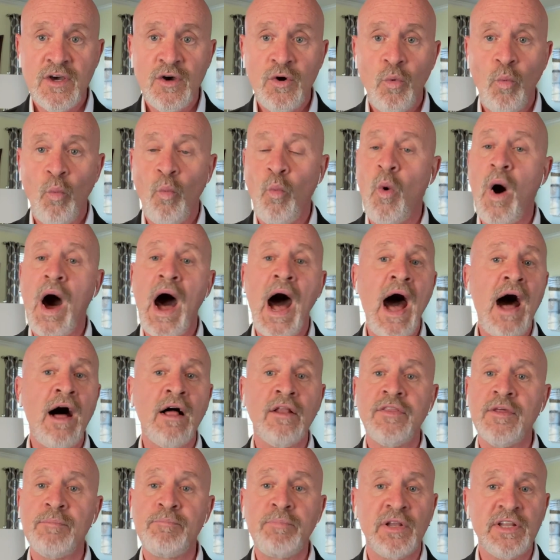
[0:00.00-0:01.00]
while
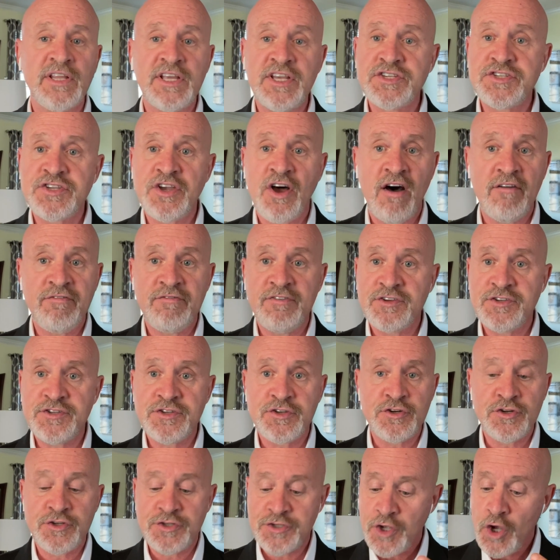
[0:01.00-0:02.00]
the police
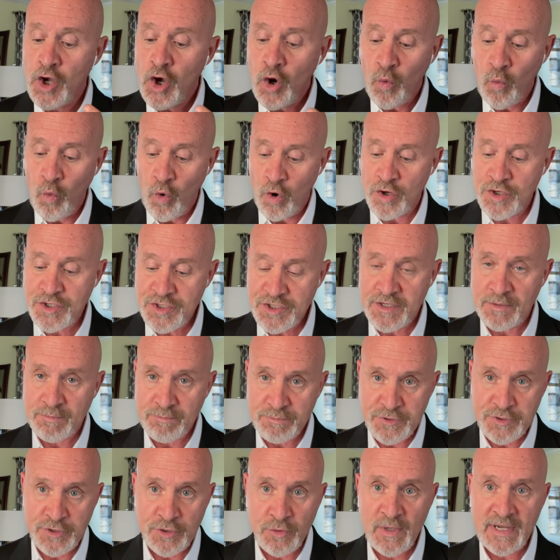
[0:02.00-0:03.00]
officers were
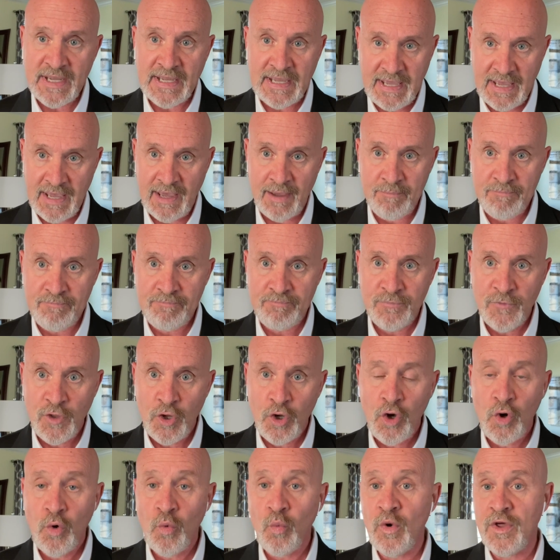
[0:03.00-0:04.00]
subduing him
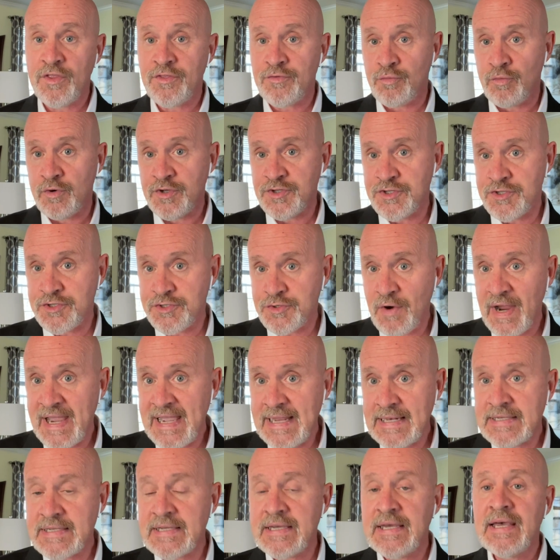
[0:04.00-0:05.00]
with
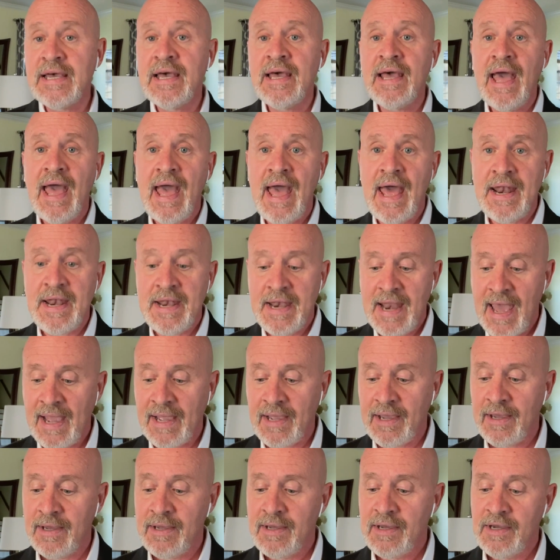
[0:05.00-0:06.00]
restraint and
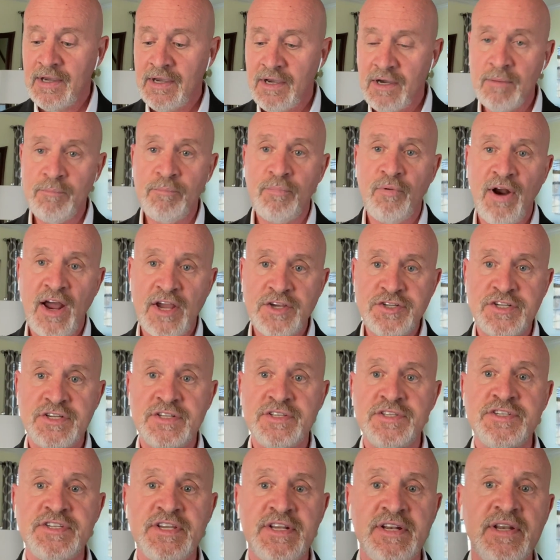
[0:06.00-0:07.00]
neck
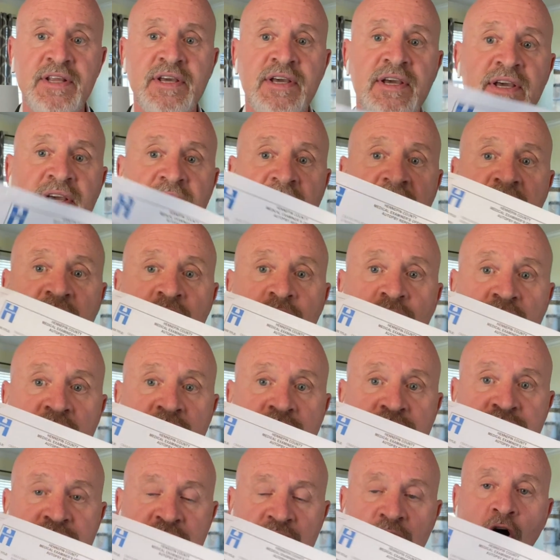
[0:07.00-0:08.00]
compressions. And here
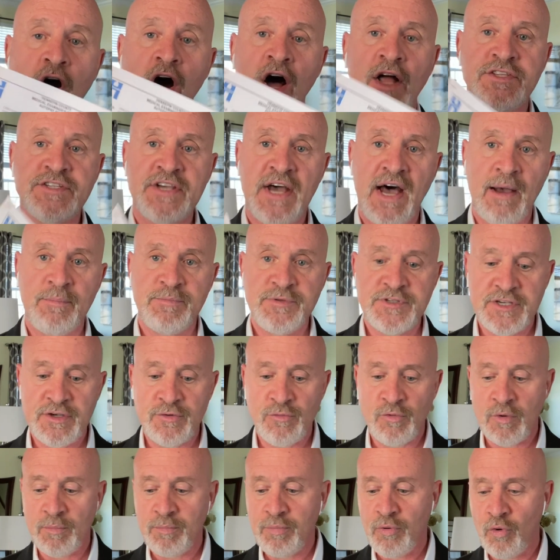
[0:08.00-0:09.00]
is the autopsy
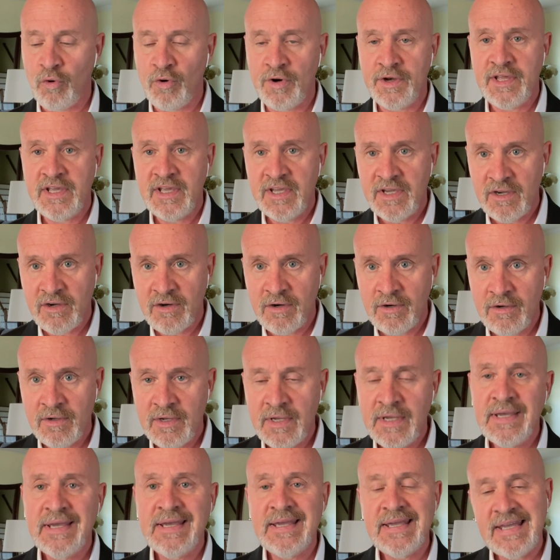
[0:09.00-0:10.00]
report here
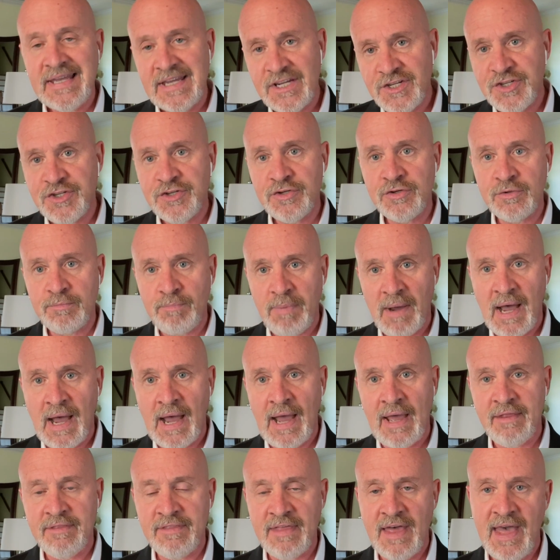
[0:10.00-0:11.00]
issued
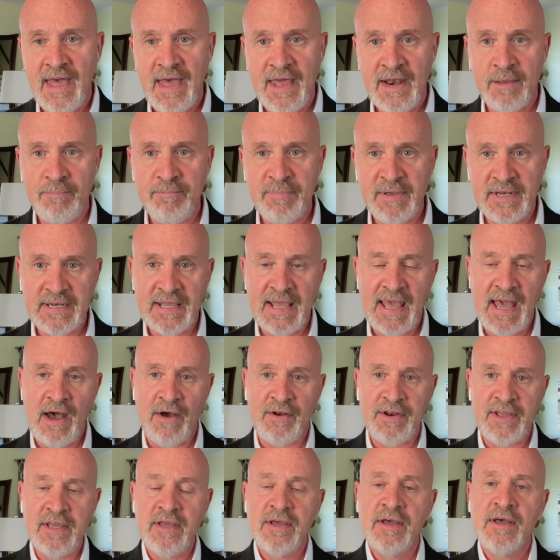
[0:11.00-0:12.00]
by the Hennepin
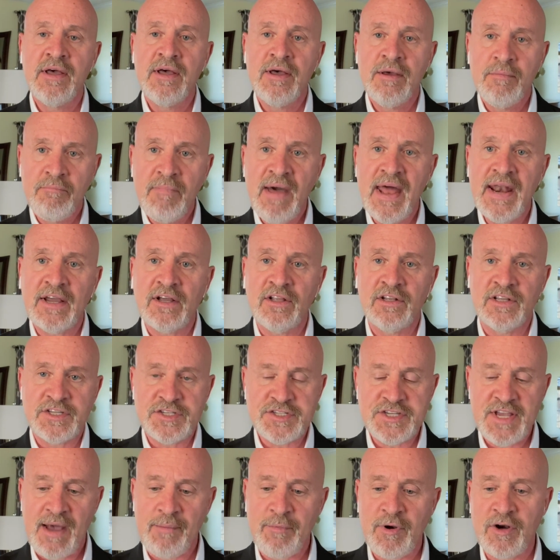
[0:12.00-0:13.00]
County medical
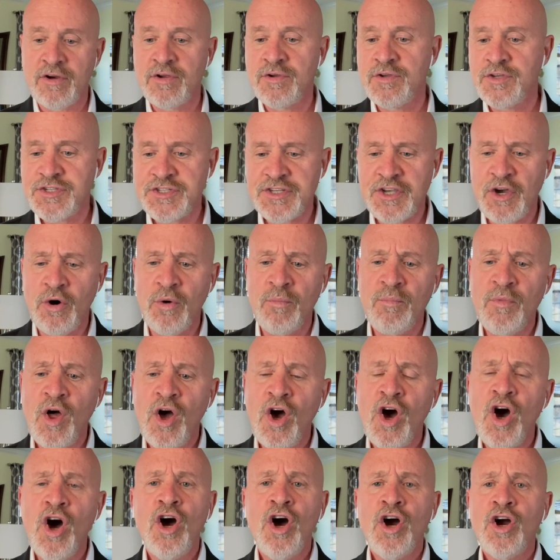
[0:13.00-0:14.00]
examiner. So
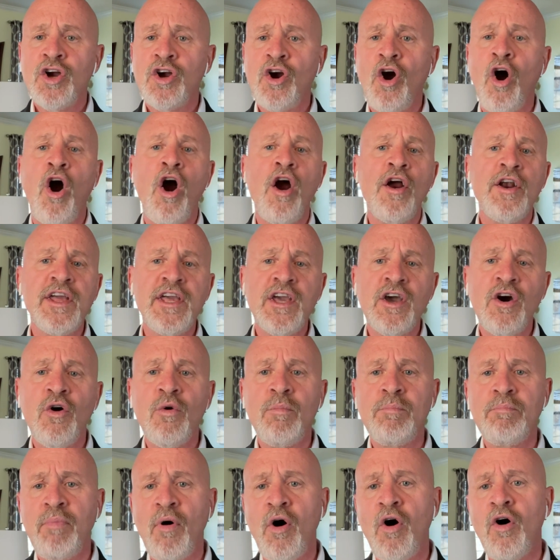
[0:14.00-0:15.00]

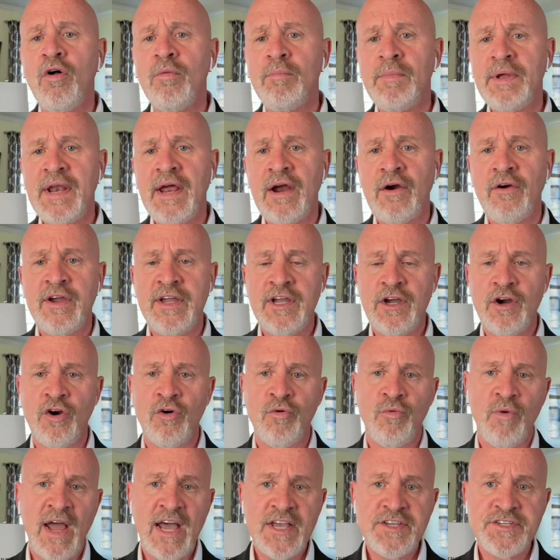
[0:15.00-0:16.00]
cardiopulmonary
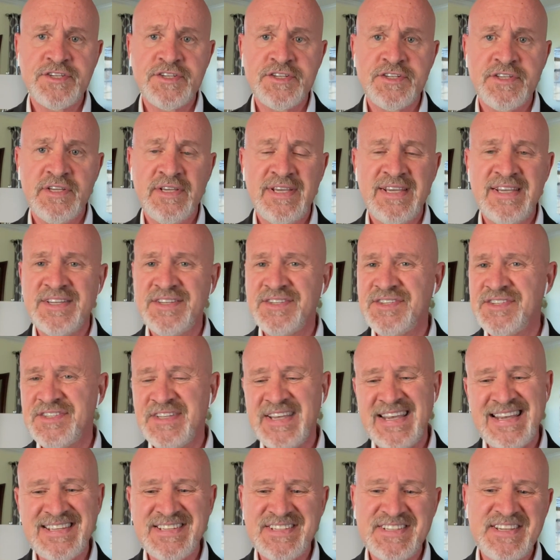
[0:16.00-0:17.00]
arrest is
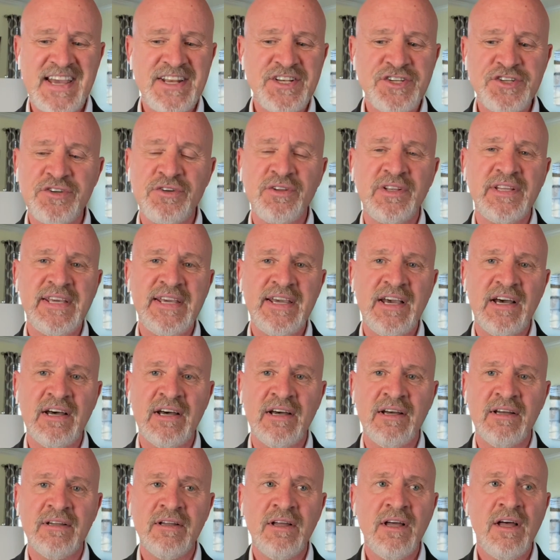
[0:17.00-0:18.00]
essentially
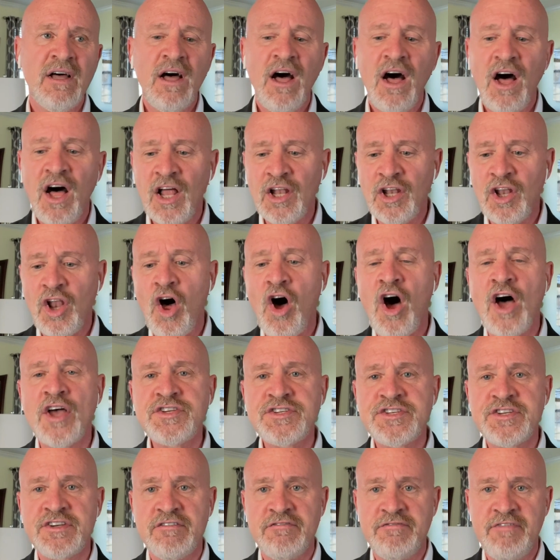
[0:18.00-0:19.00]
a loss
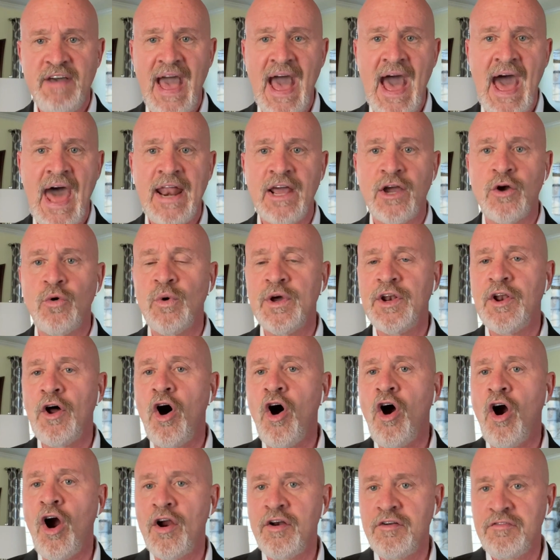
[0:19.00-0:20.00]
of adequate
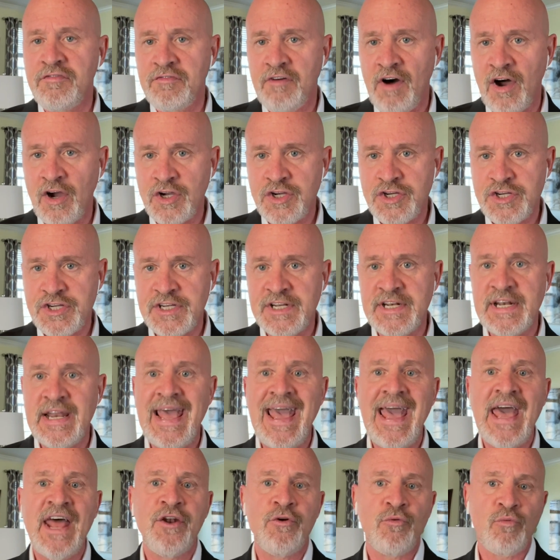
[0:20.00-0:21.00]
heart function
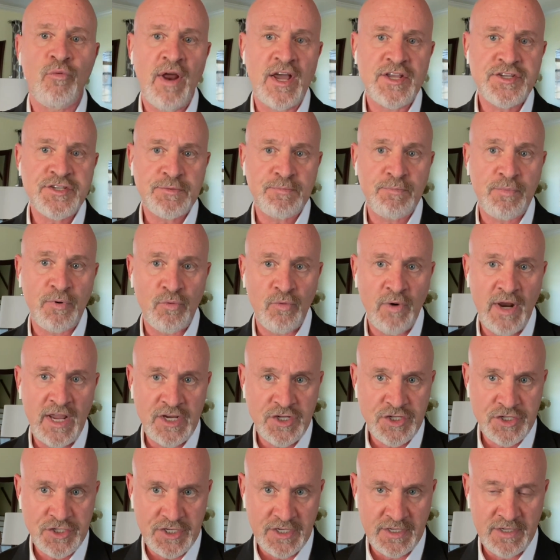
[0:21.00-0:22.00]
and
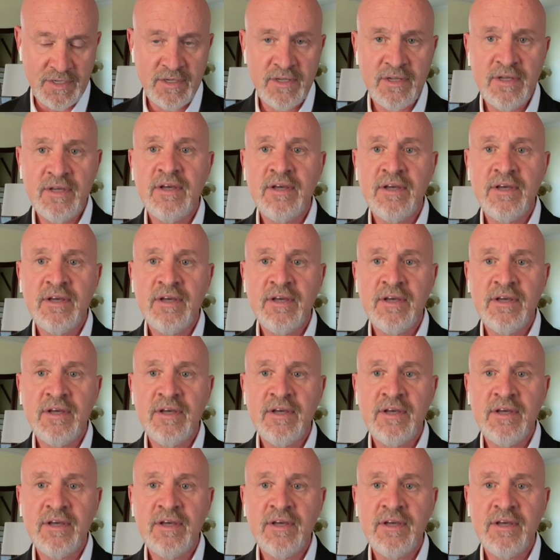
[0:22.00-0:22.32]
respiration